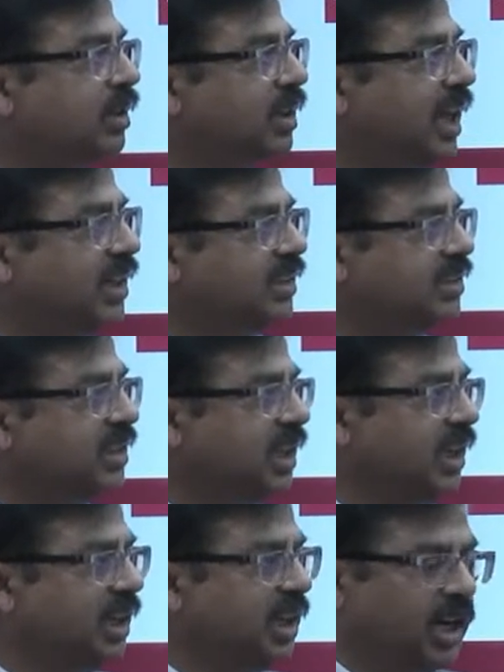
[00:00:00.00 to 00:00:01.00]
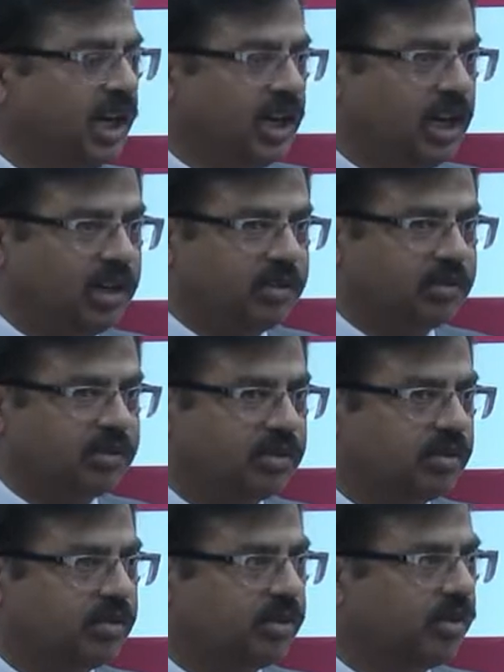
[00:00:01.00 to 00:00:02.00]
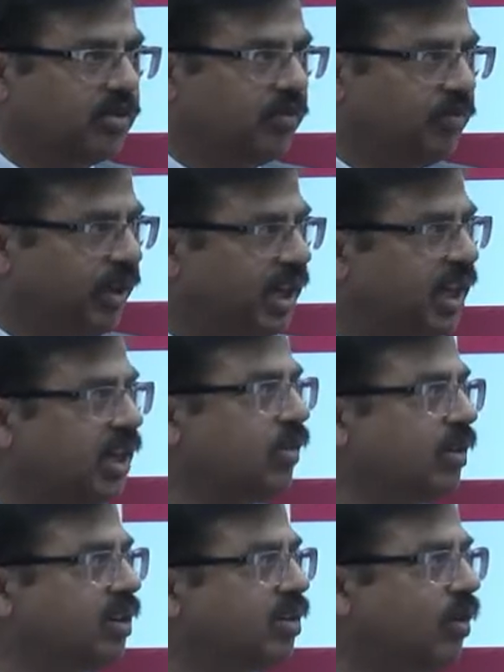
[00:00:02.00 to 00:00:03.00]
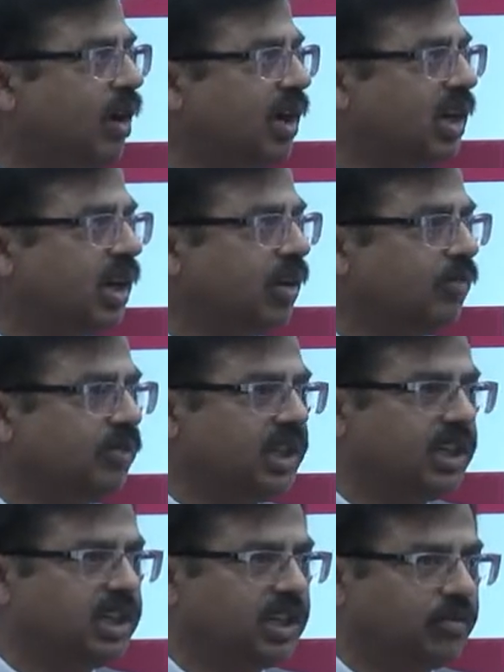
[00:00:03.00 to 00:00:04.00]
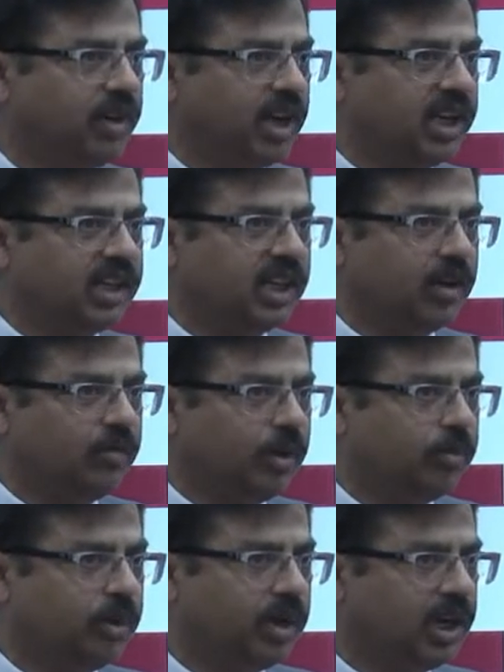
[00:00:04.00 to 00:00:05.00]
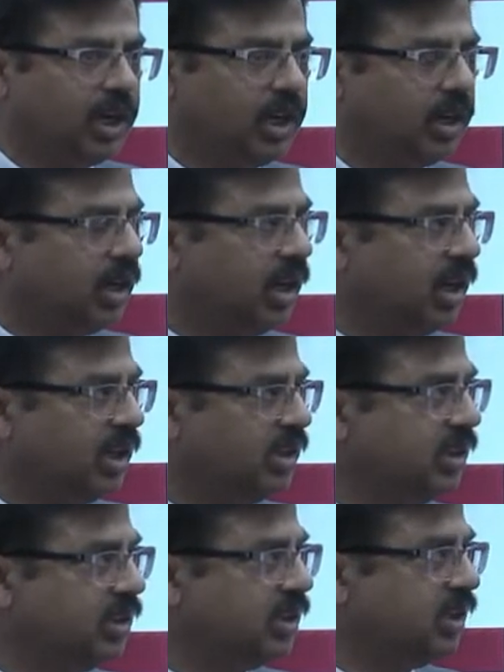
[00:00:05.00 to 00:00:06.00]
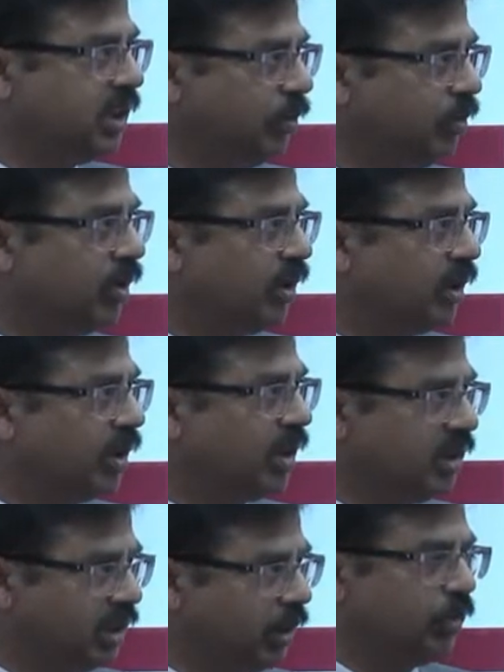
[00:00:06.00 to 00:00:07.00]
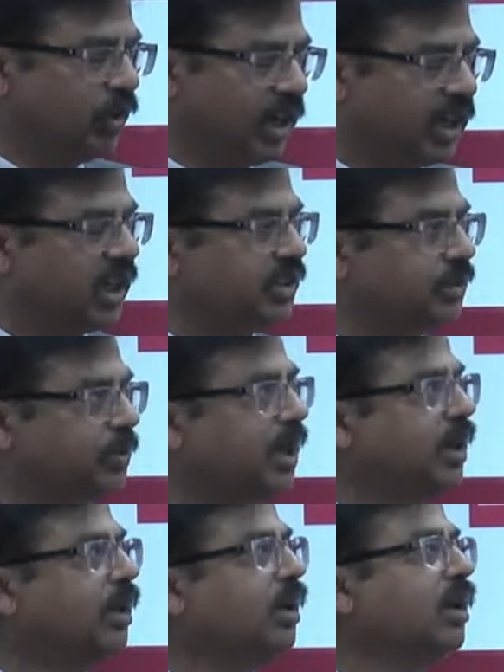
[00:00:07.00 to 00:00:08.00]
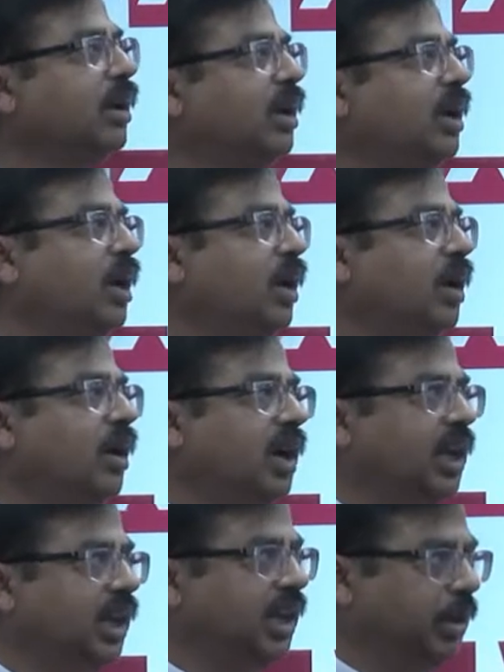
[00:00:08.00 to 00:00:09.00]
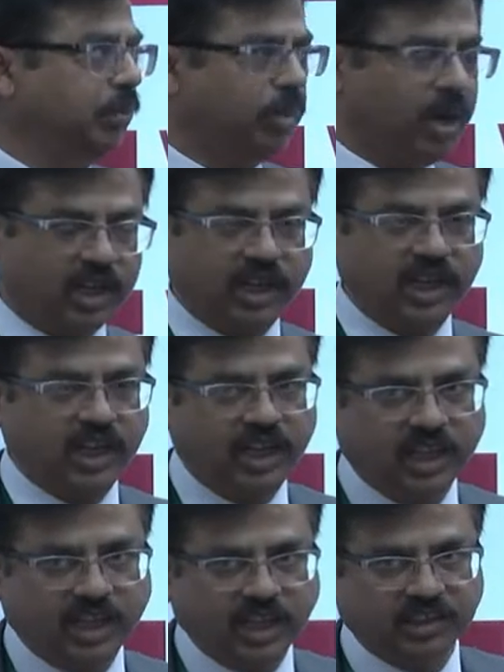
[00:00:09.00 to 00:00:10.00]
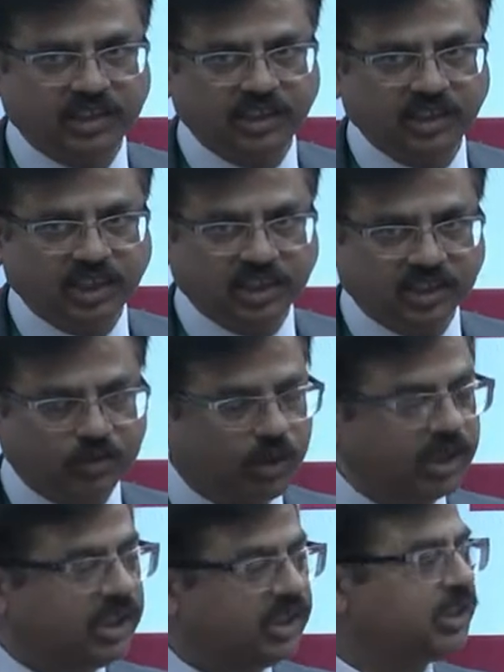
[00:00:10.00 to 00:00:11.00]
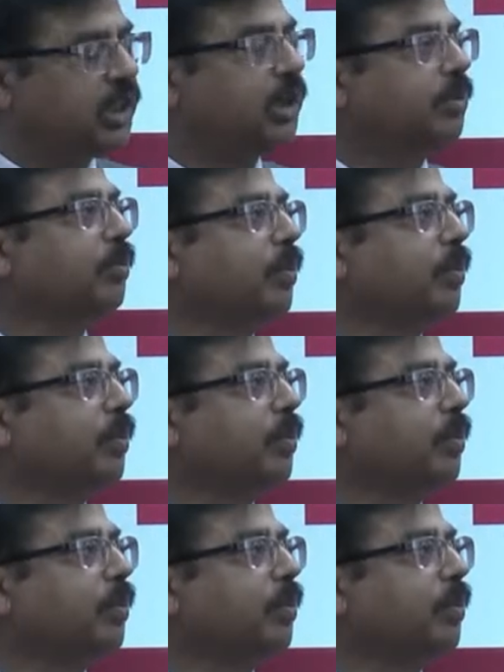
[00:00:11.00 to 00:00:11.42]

That is the uh, very good quality of the sapphire is available in uh, Jammu, Jammu and Kashmir in the Padar area, that is in Kishtwar district.